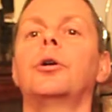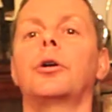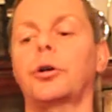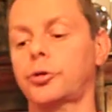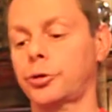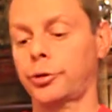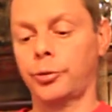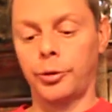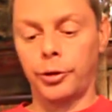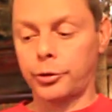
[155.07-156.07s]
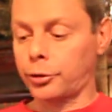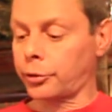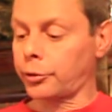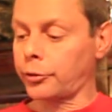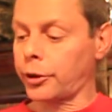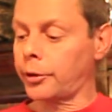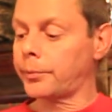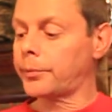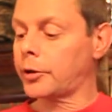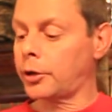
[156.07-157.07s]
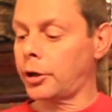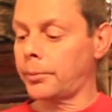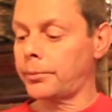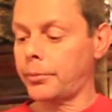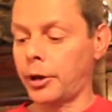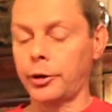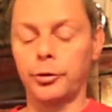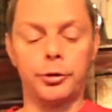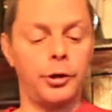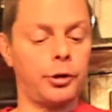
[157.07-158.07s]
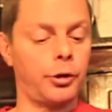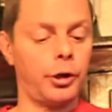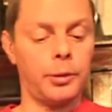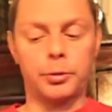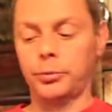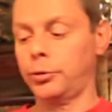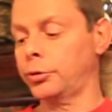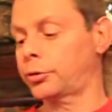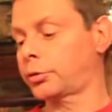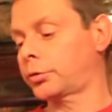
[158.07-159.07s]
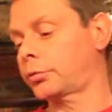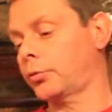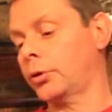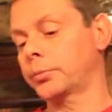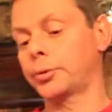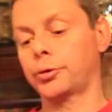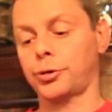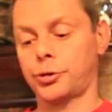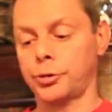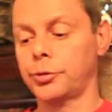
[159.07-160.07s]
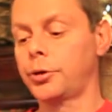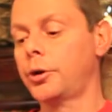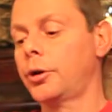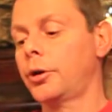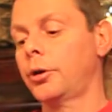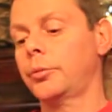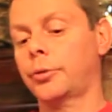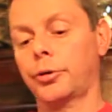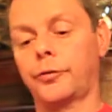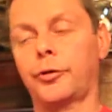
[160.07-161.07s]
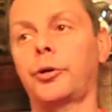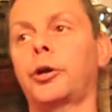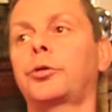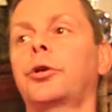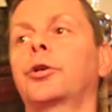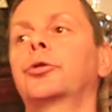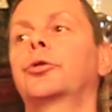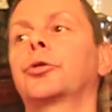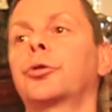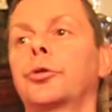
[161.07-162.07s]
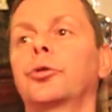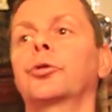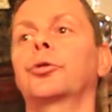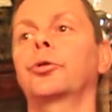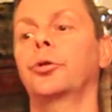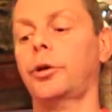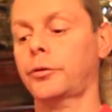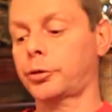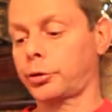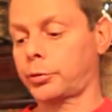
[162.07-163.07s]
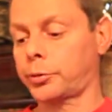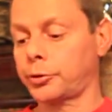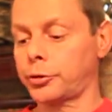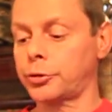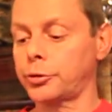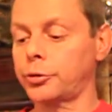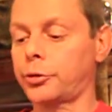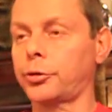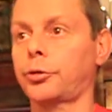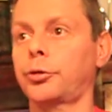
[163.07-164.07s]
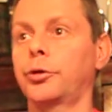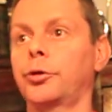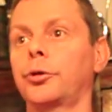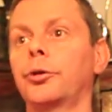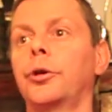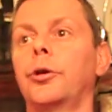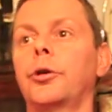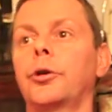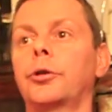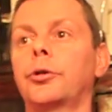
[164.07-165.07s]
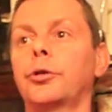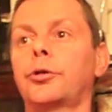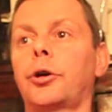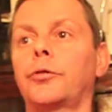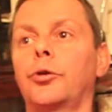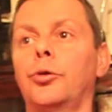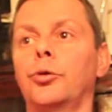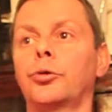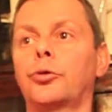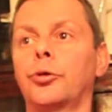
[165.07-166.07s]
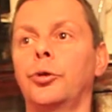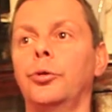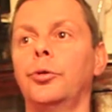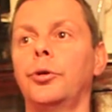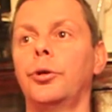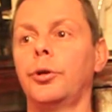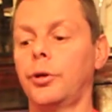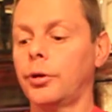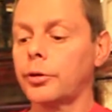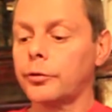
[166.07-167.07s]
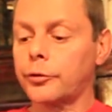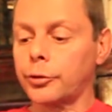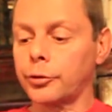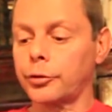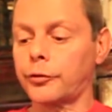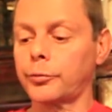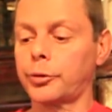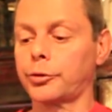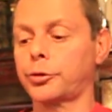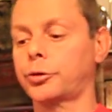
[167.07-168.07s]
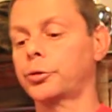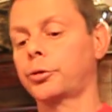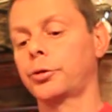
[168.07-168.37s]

I'll show you when I turn it around. Mine is not collapsible, it's one position. But if you're outside New Jersey, you'll have a 6 position. You can see here, it does have the holes drilled for the different positions.